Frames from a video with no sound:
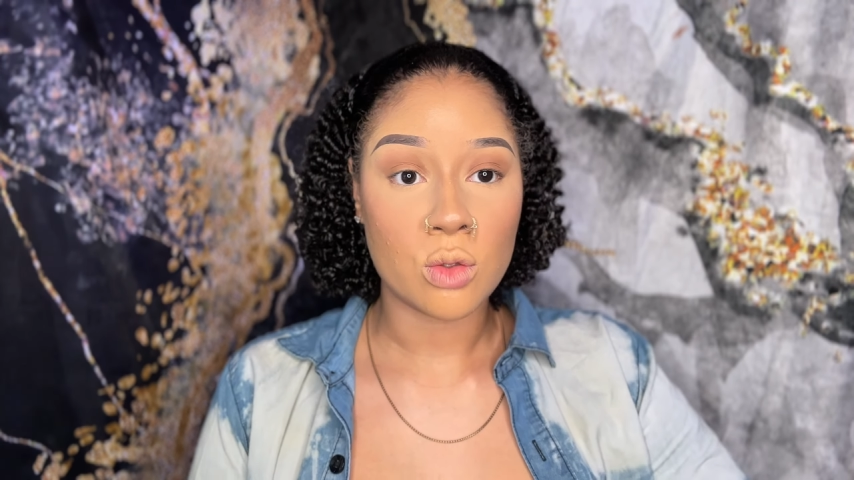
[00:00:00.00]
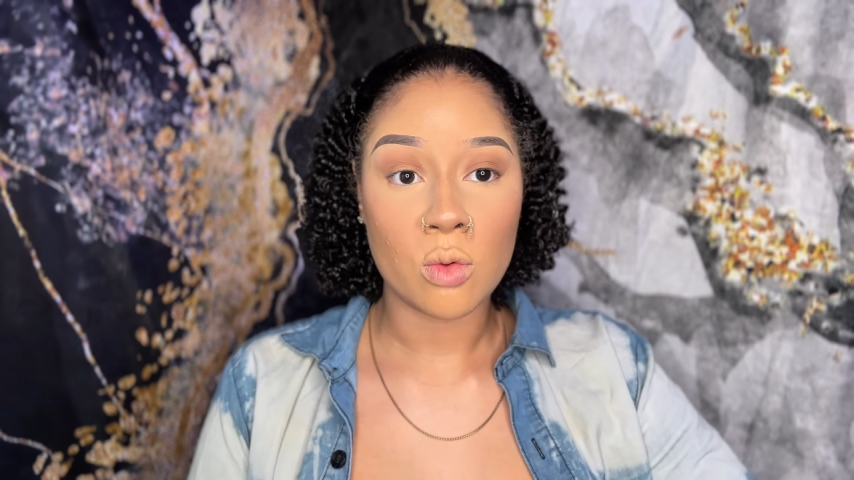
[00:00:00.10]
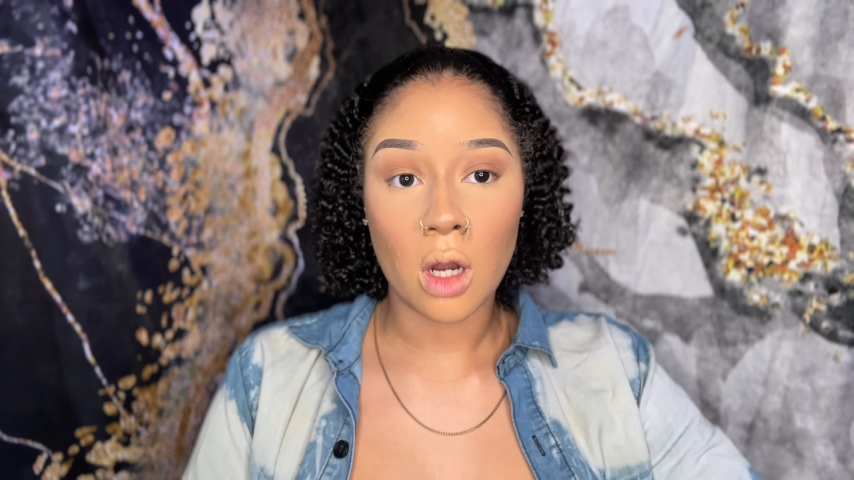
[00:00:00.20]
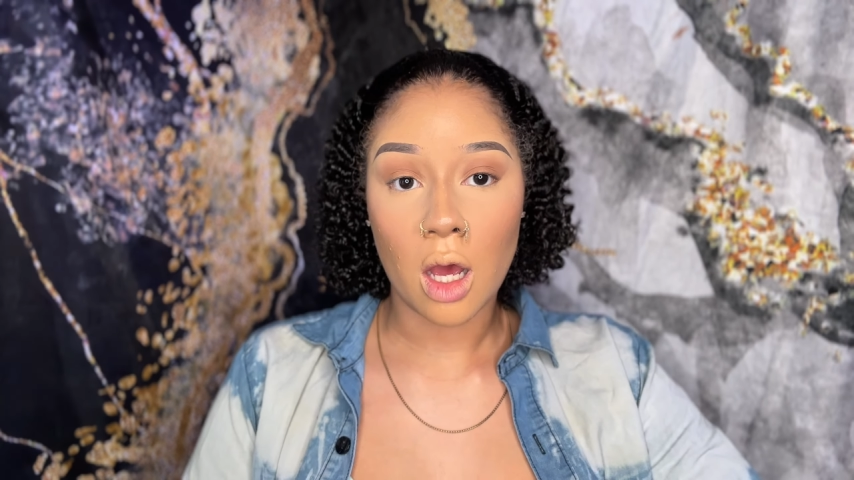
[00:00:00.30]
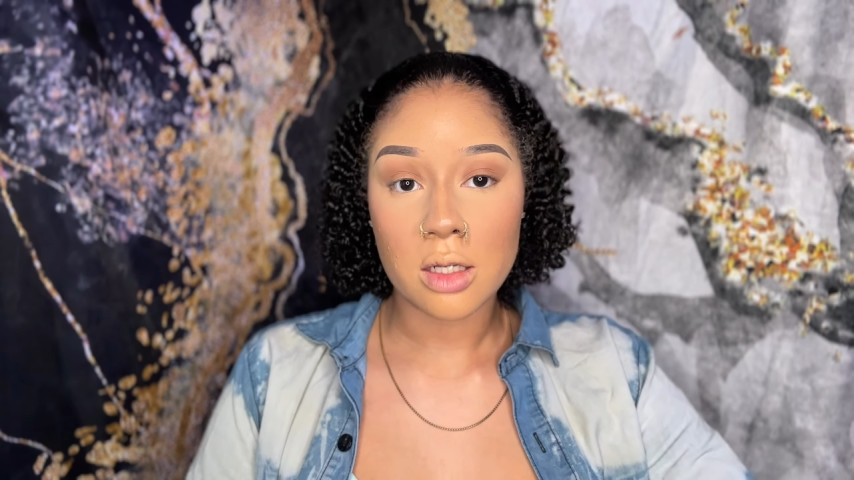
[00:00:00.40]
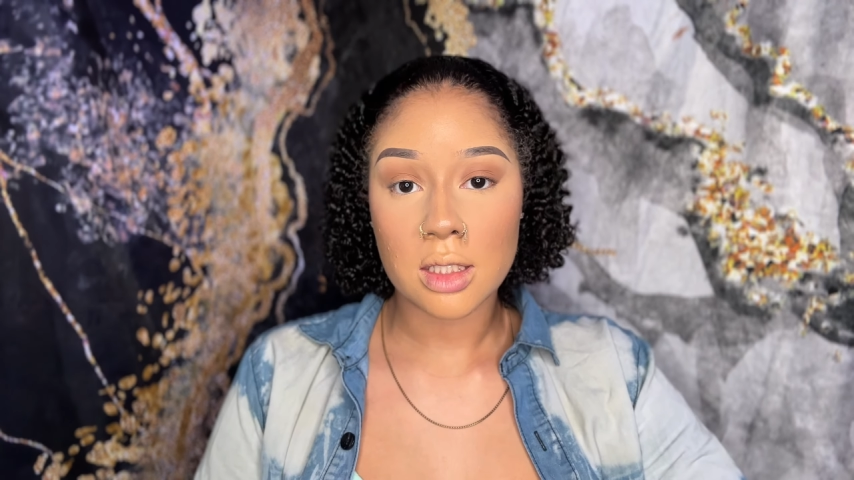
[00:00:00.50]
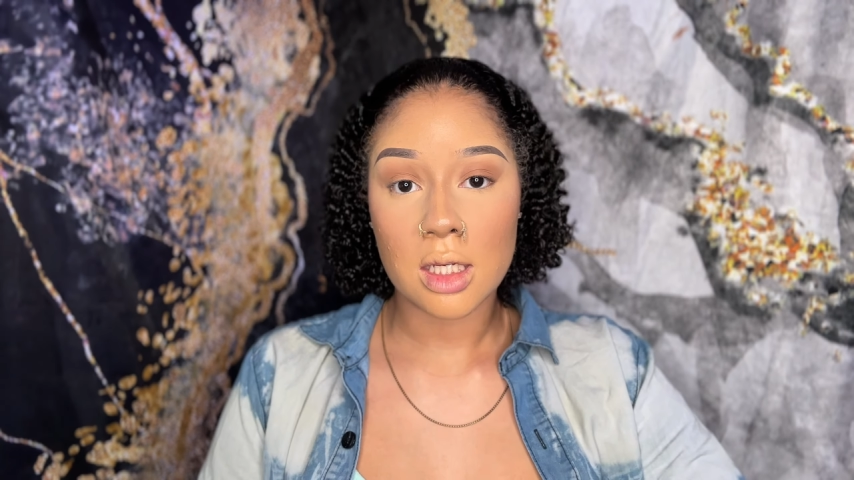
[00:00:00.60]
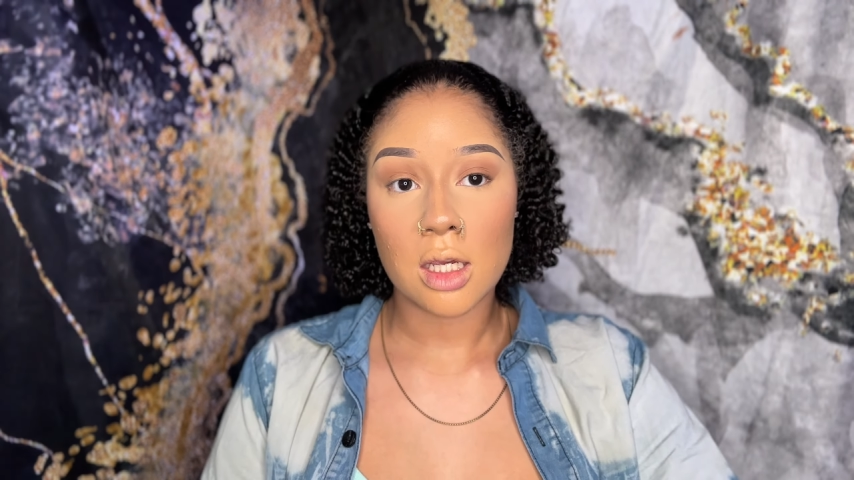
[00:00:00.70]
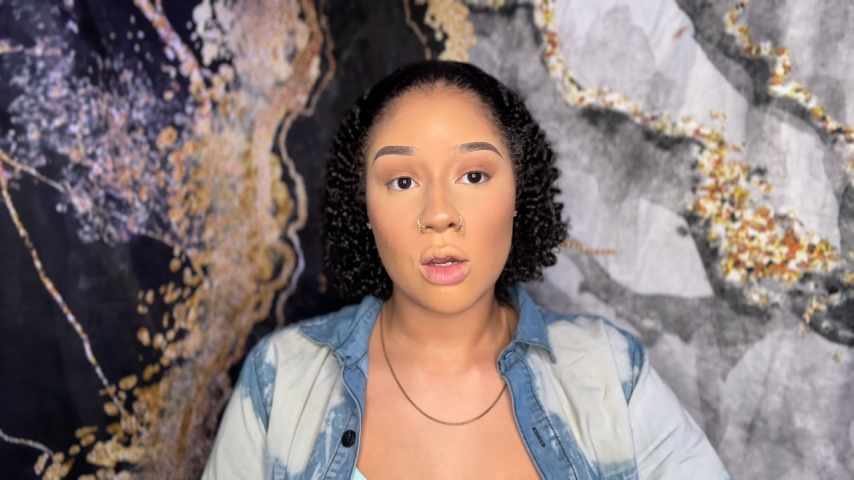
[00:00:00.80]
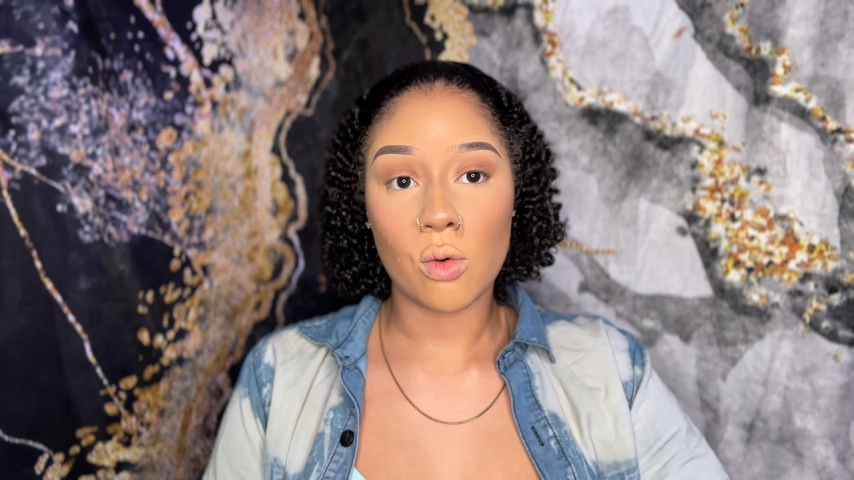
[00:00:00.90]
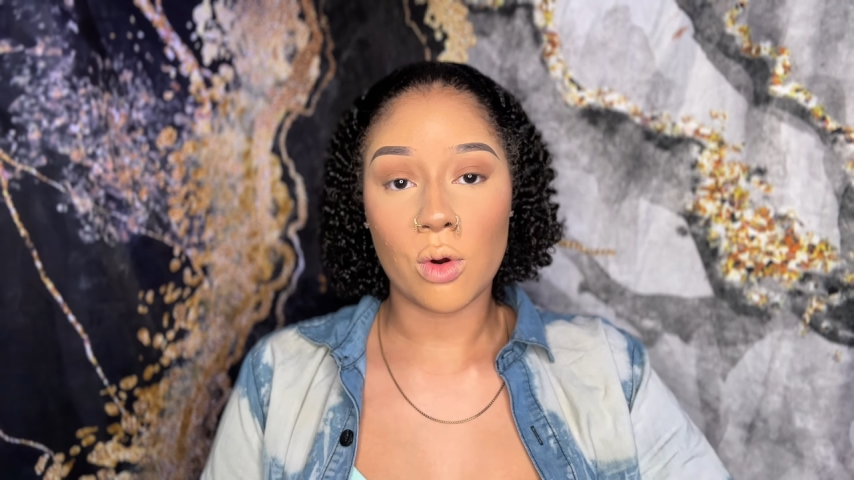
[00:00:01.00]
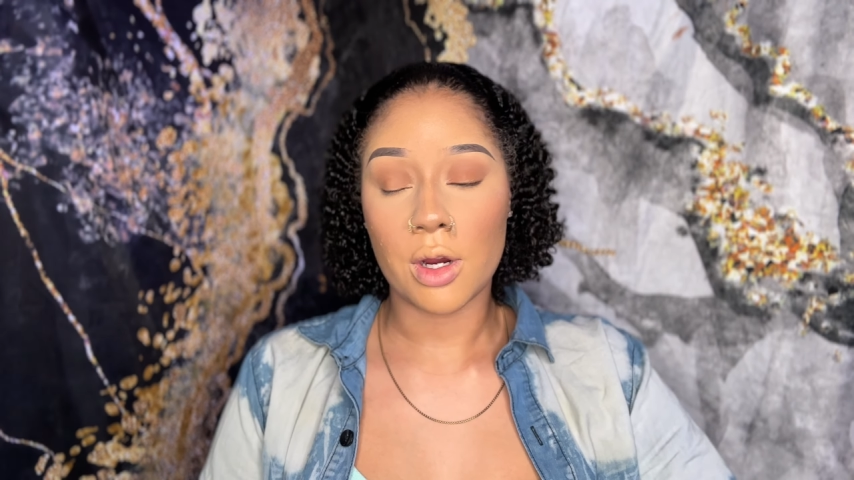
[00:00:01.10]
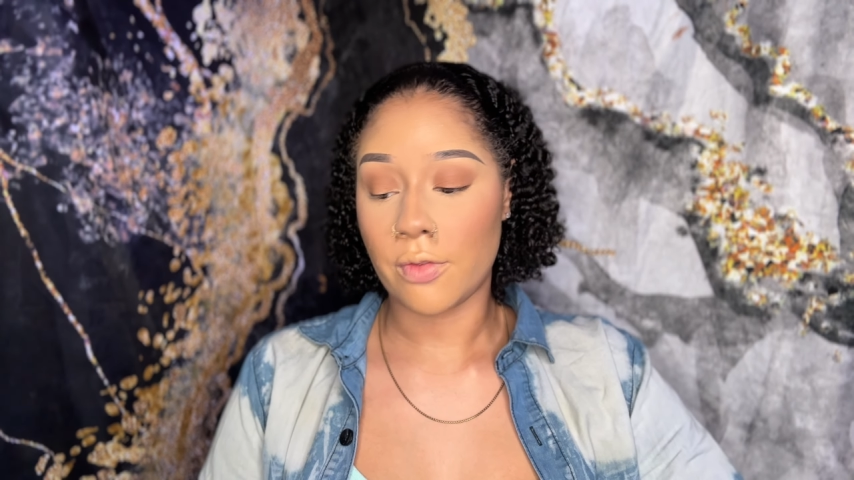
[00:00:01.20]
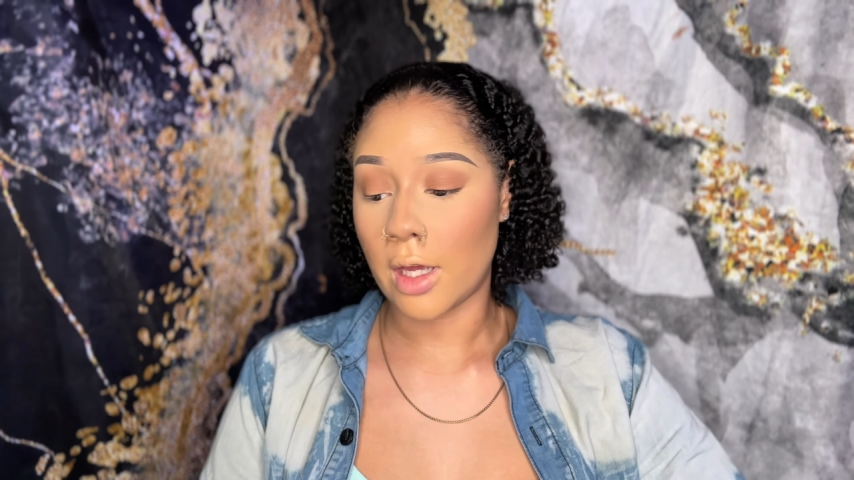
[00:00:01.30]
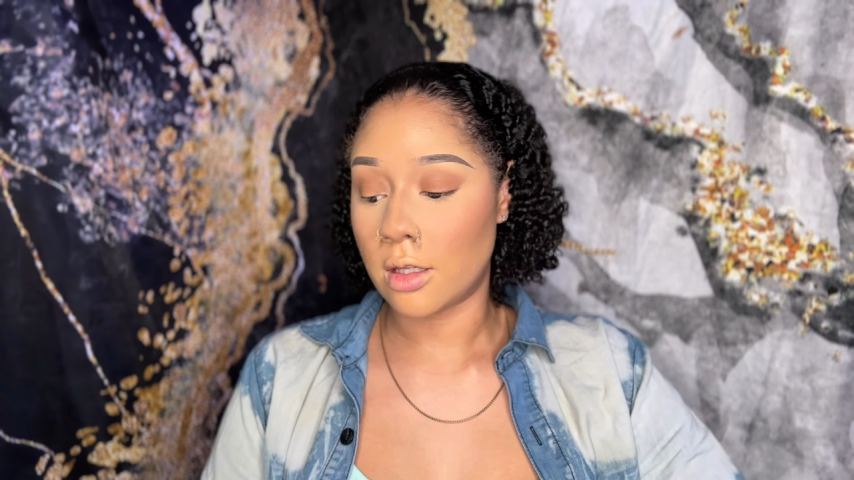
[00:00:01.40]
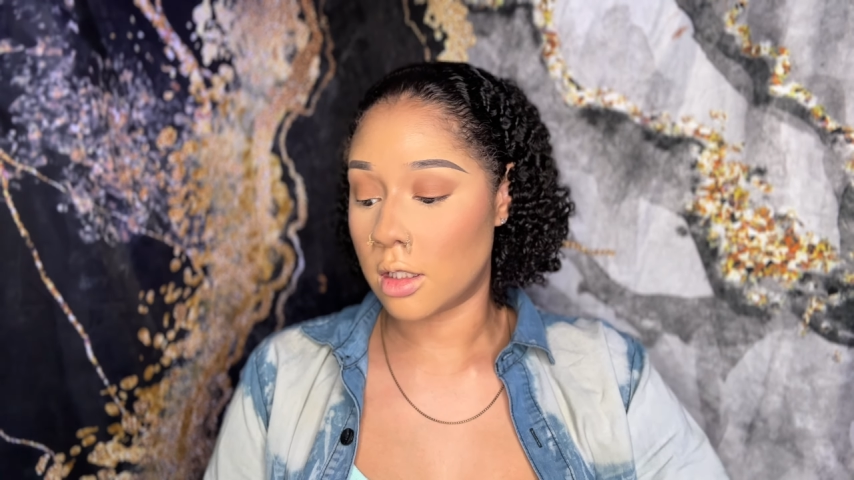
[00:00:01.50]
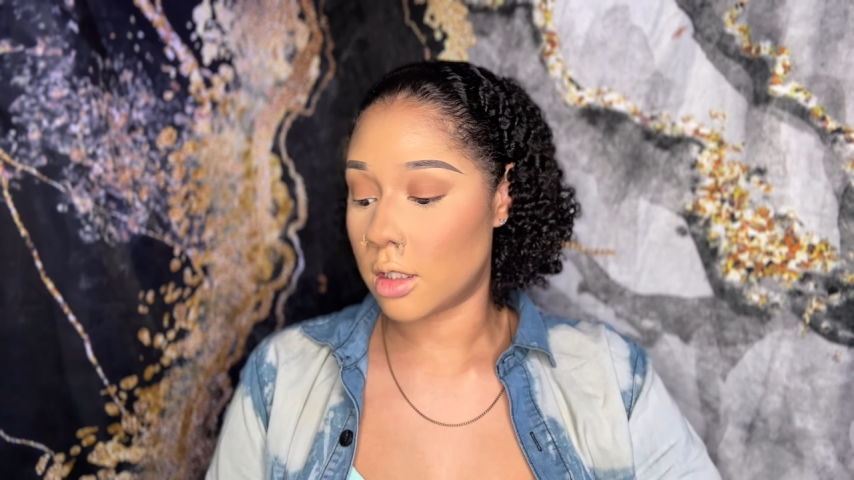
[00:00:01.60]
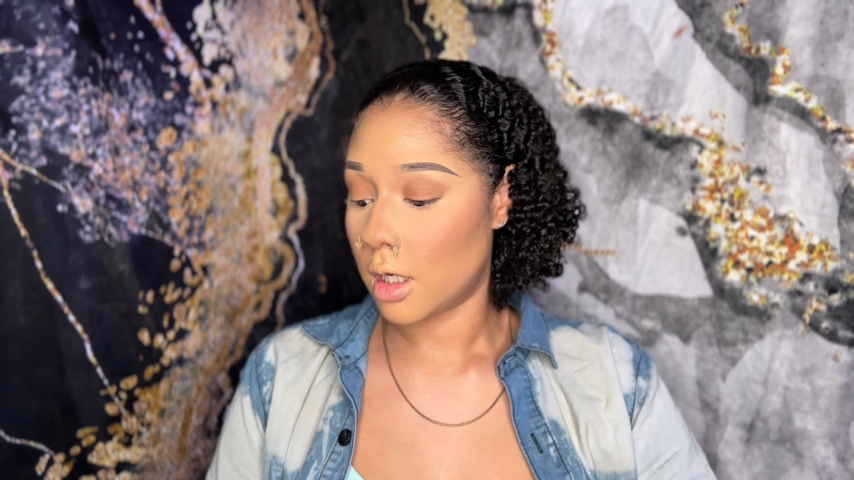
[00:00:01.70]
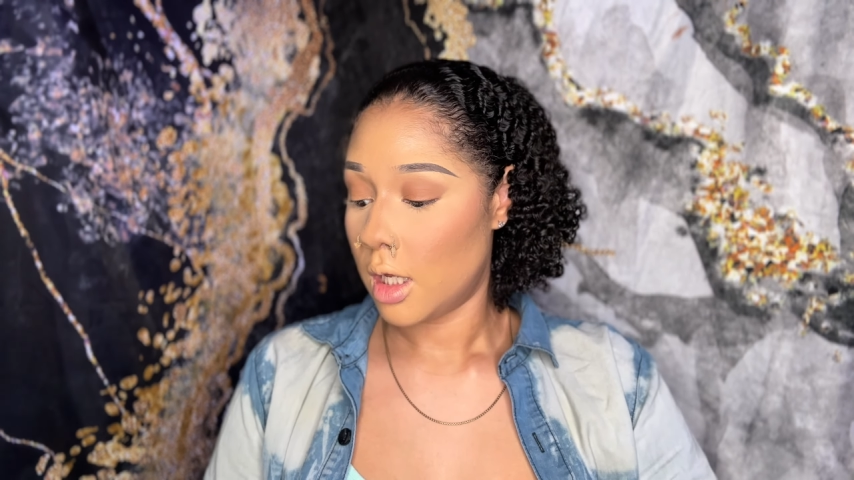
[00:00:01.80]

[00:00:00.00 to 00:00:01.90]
glossy, or if they look,